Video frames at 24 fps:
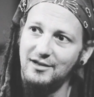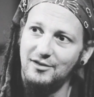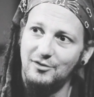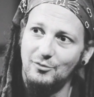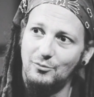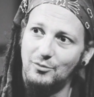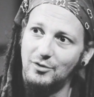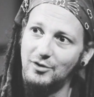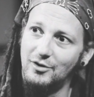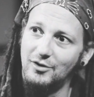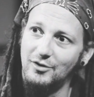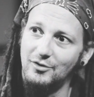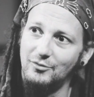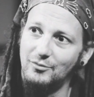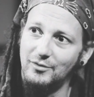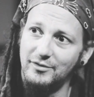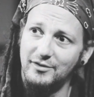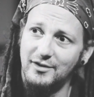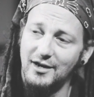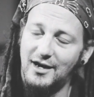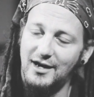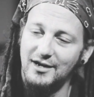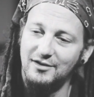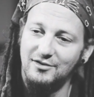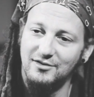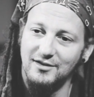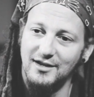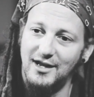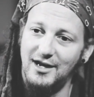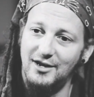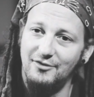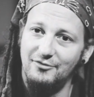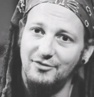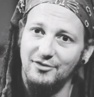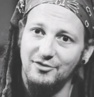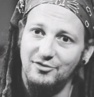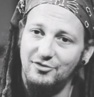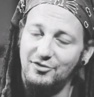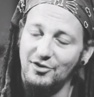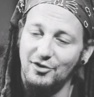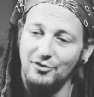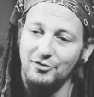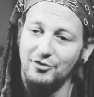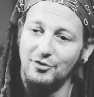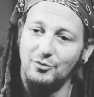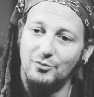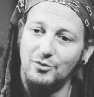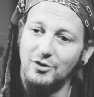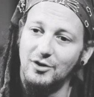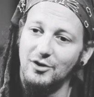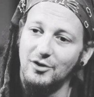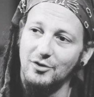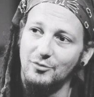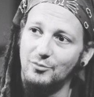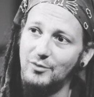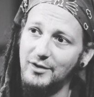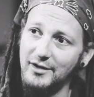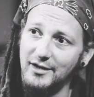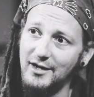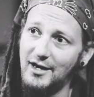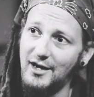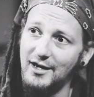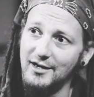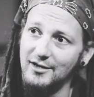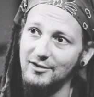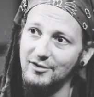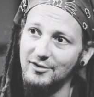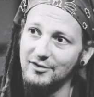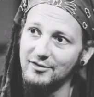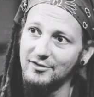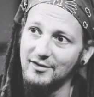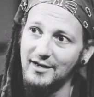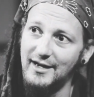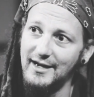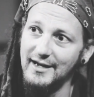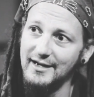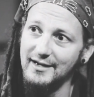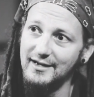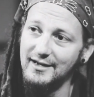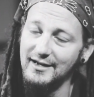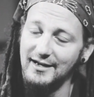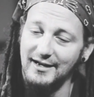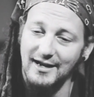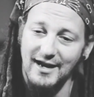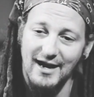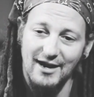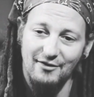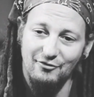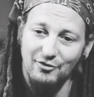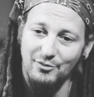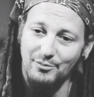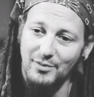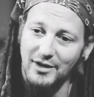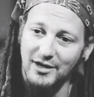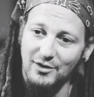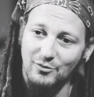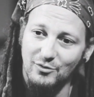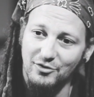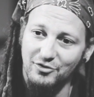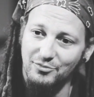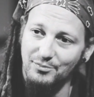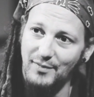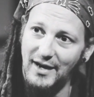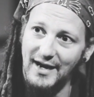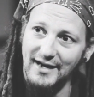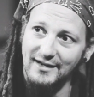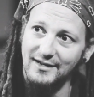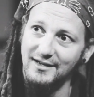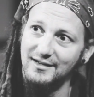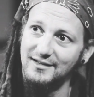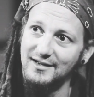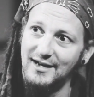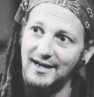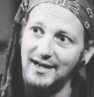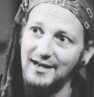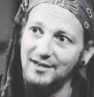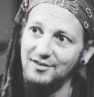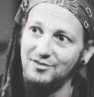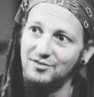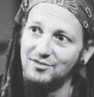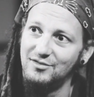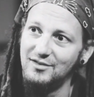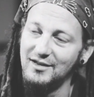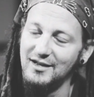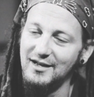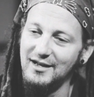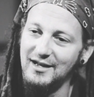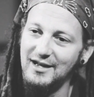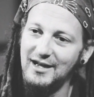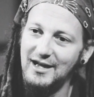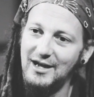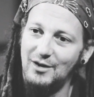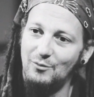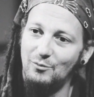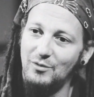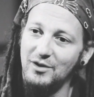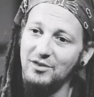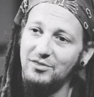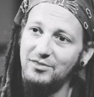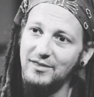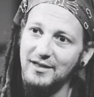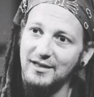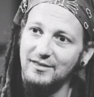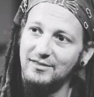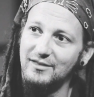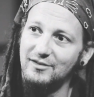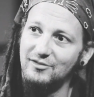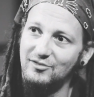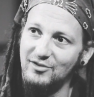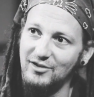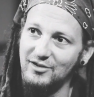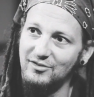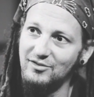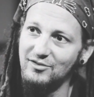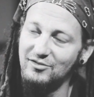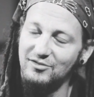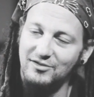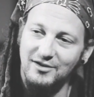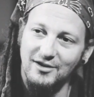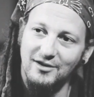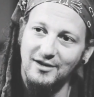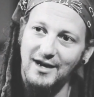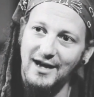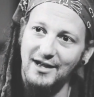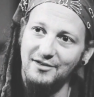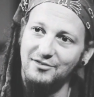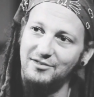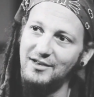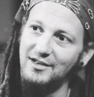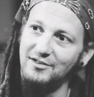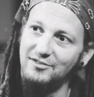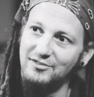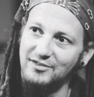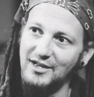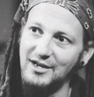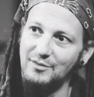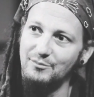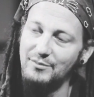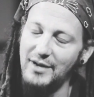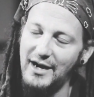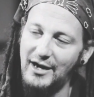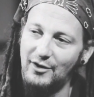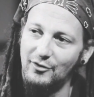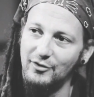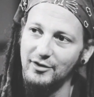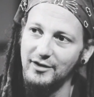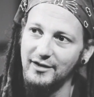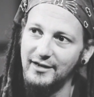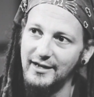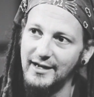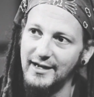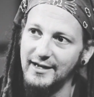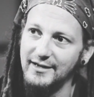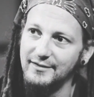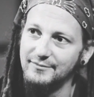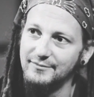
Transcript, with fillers: the world with God's love and showed the world what God looked like, and everybody was magnetized. And we think that Jesus still has that same power today.